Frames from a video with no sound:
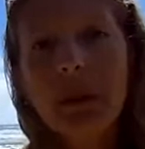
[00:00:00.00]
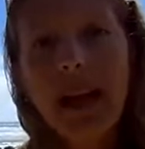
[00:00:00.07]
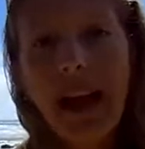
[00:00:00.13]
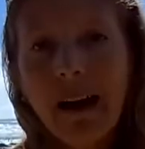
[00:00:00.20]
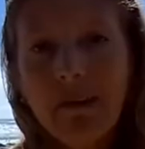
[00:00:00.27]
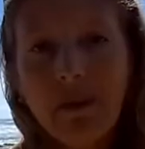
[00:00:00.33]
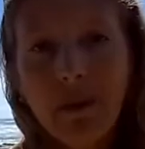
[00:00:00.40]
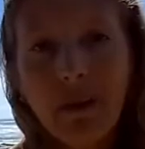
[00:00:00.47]

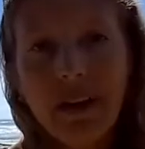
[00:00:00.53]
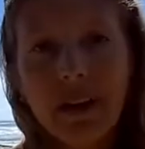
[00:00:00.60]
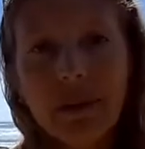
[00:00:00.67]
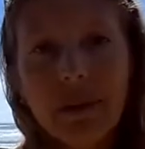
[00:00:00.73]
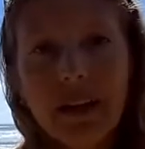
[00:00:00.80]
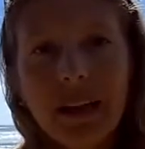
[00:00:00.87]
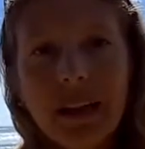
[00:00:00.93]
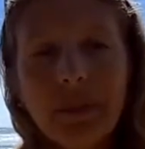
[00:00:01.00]

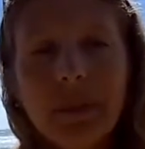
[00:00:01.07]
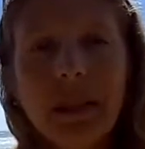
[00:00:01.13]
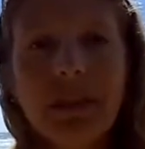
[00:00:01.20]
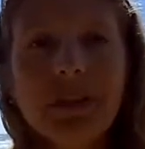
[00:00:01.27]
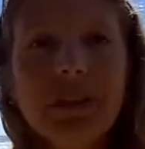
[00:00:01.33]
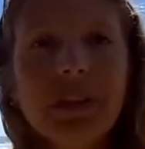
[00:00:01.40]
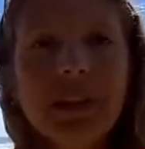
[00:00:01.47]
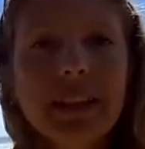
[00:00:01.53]
platform
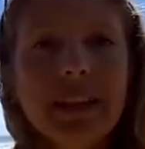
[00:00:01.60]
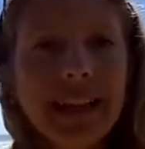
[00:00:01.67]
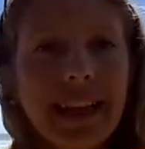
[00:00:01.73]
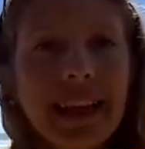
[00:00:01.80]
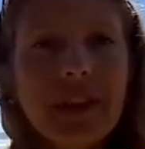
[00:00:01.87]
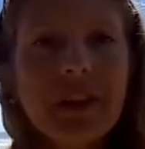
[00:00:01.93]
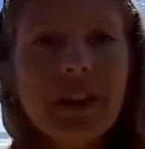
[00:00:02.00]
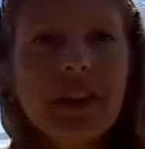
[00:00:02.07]
because you're
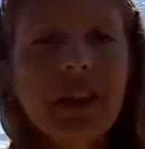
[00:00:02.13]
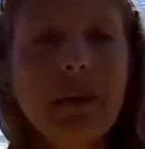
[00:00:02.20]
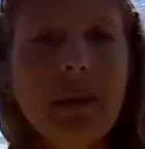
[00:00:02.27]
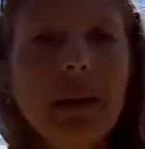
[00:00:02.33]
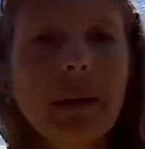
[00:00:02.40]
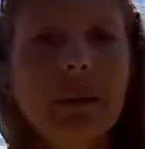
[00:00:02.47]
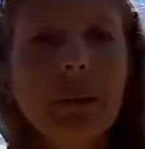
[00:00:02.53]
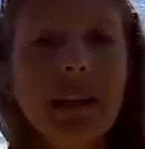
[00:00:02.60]
engaging them
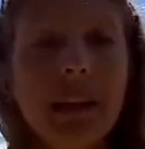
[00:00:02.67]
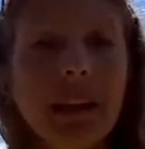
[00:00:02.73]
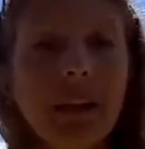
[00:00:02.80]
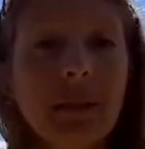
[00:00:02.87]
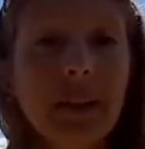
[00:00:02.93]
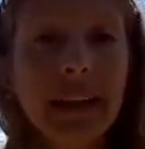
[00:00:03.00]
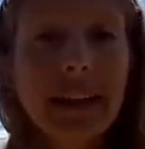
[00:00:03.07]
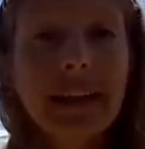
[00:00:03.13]
and
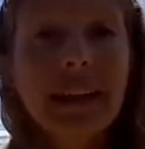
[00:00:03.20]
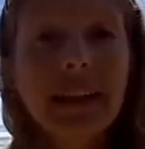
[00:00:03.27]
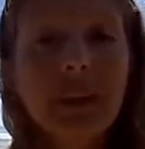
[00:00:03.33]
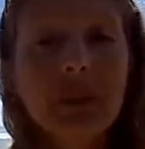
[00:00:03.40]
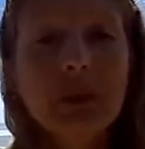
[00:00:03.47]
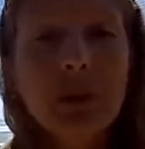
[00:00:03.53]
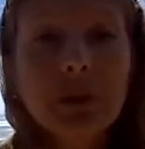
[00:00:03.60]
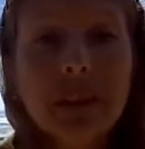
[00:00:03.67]
commu- creating a
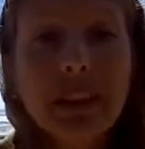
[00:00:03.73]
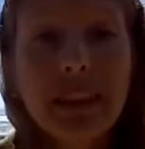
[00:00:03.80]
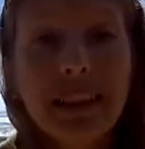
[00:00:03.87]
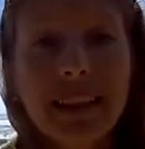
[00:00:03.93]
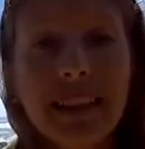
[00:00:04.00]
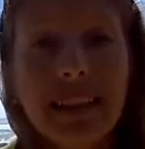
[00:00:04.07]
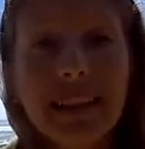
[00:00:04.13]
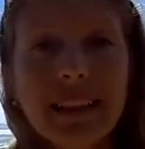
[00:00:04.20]

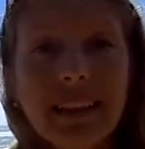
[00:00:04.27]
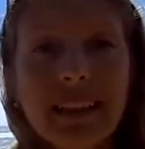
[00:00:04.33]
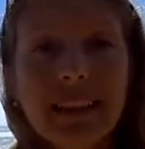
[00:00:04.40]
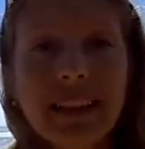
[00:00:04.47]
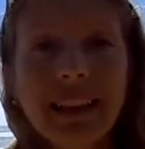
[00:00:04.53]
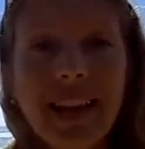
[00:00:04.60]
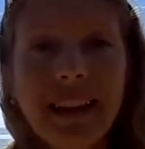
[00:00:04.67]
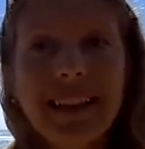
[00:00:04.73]
community,
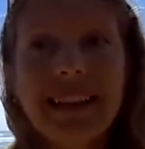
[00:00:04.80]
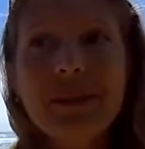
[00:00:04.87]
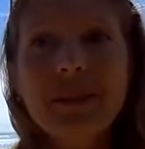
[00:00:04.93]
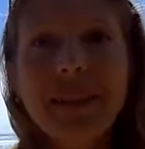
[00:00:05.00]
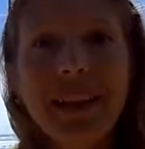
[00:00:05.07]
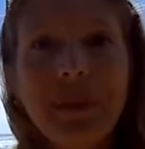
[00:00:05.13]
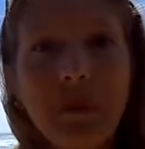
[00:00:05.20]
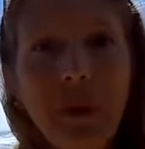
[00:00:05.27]
and that's
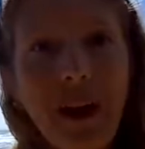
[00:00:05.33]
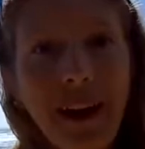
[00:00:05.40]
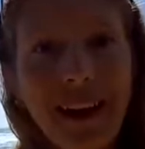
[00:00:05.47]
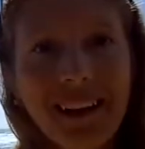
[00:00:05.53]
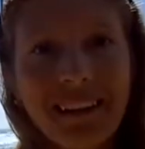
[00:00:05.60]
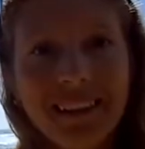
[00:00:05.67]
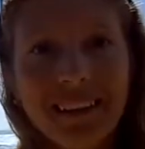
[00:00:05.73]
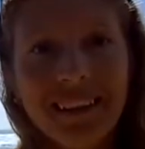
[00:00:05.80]
what they
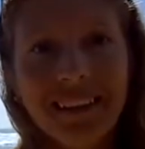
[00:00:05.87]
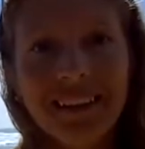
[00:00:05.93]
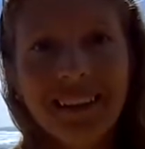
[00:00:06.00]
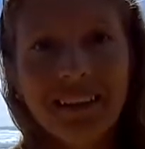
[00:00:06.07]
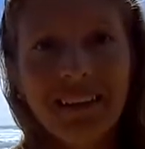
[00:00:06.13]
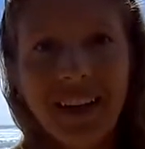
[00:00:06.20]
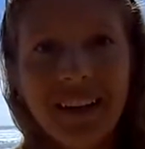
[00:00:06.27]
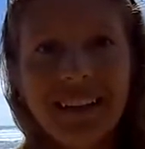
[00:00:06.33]
want,
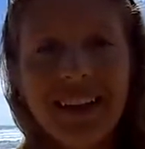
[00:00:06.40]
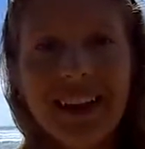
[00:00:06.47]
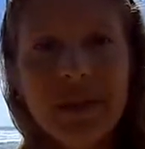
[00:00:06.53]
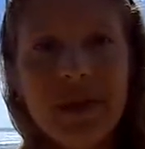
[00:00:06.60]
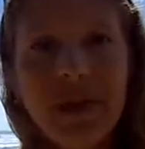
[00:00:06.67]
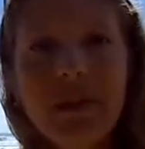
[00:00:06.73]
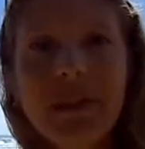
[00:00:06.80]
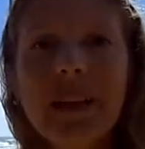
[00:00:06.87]
right? That's
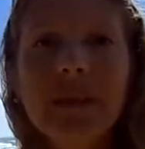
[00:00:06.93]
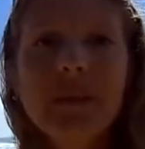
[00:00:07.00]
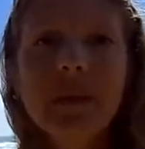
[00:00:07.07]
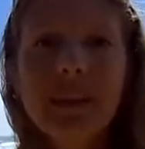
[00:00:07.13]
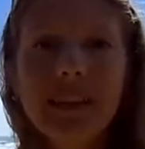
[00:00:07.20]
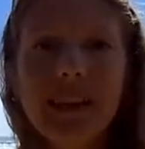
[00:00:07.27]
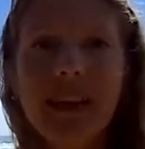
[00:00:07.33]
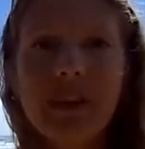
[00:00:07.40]
why Facebook
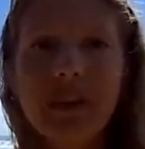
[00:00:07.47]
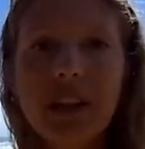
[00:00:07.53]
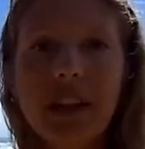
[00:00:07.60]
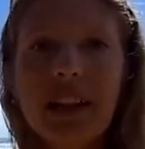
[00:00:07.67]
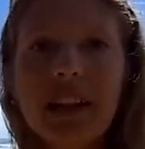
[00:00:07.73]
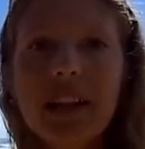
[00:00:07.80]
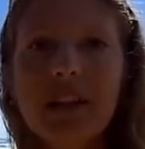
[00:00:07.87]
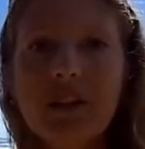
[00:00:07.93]
is actually
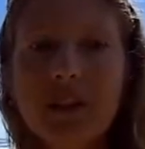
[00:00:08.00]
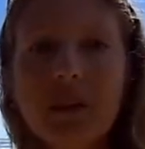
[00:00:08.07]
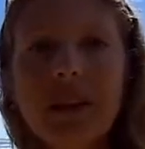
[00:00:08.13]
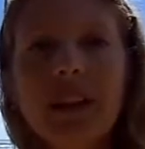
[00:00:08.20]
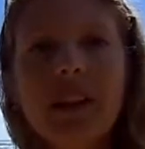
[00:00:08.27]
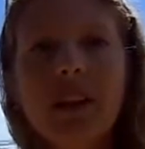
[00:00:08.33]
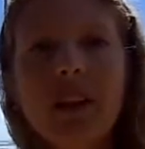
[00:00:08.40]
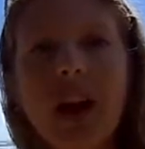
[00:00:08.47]

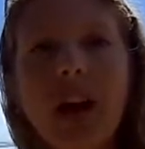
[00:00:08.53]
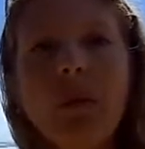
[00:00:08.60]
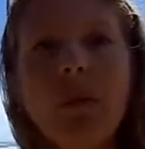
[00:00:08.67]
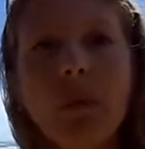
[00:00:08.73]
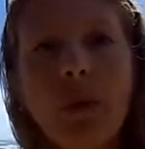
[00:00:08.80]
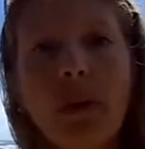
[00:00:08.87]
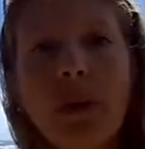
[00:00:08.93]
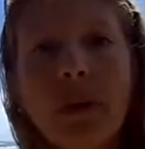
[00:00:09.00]
doing a lot
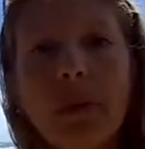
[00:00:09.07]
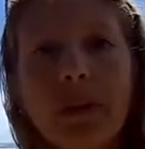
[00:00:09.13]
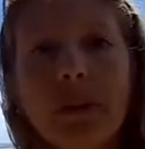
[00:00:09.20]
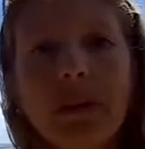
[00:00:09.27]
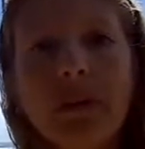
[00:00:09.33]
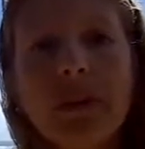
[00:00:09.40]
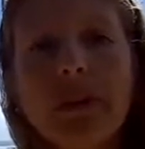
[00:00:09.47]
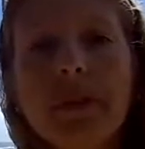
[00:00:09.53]
more where
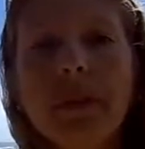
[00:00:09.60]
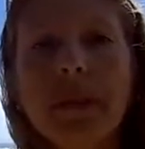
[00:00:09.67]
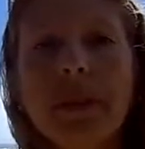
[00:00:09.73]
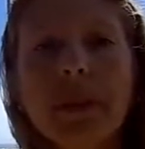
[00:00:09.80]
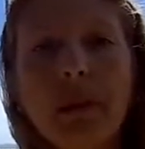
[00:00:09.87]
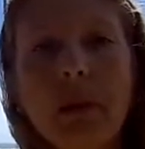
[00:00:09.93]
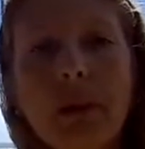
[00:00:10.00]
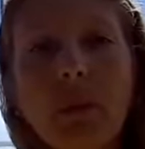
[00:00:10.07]
groups are
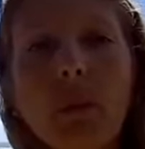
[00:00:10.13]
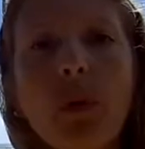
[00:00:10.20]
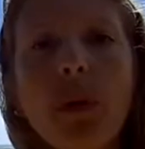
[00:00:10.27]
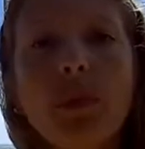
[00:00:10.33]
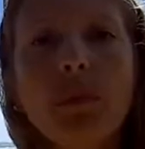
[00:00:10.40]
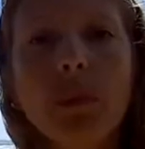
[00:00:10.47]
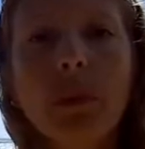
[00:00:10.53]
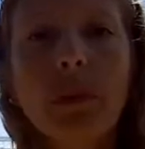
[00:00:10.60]
becoming more
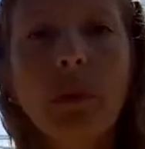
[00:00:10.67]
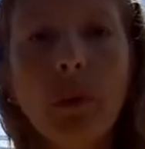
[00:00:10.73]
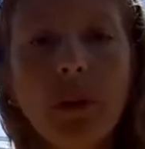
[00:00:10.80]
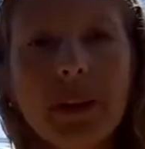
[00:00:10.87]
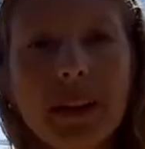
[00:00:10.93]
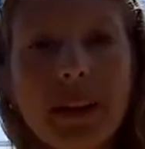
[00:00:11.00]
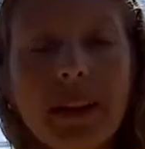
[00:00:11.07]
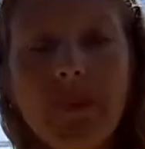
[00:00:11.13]
and more
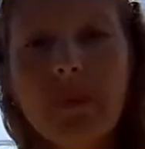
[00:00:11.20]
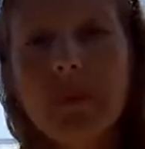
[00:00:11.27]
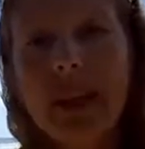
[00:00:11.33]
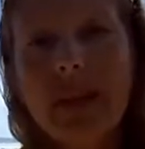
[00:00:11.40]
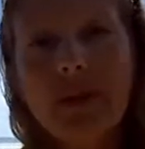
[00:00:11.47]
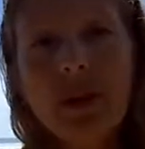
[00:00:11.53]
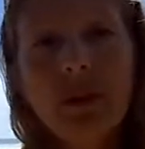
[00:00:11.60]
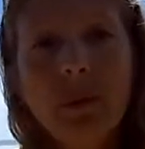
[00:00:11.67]
important.
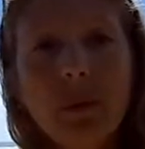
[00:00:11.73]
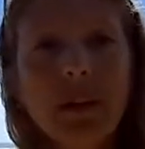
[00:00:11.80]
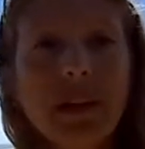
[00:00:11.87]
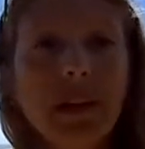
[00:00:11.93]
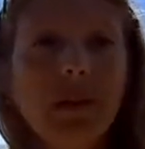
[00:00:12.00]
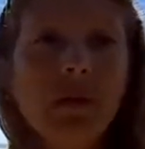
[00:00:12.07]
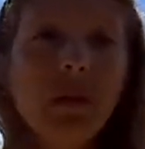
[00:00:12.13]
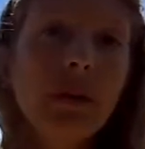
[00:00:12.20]
That's why we're
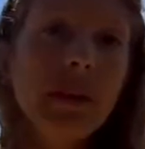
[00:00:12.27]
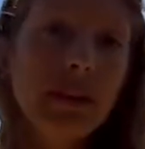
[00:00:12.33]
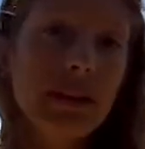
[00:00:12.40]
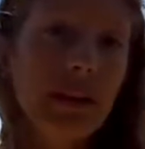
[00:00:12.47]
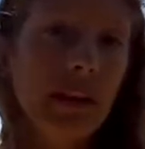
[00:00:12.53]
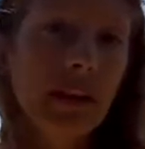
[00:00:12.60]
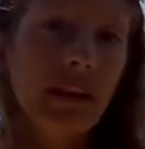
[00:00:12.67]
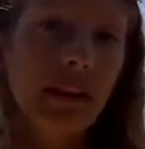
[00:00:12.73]
putting a focus
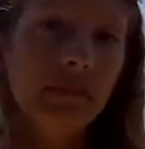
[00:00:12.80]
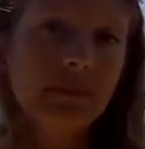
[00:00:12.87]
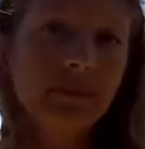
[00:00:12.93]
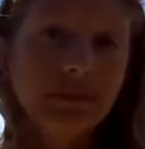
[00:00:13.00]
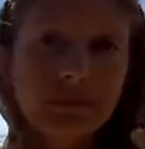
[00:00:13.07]
on it,